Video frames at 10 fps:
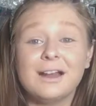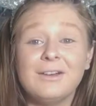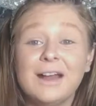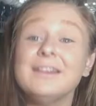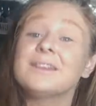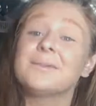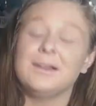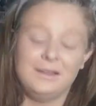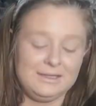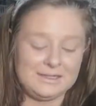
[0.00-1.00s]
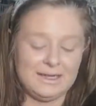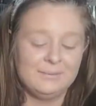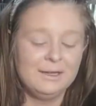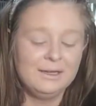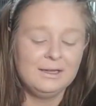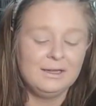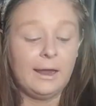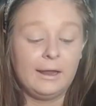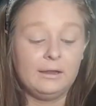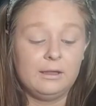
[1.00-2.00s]
so I've had this for a long time.
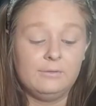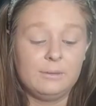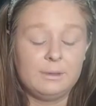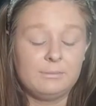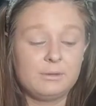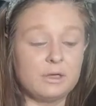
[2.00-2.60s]
I love Up and Up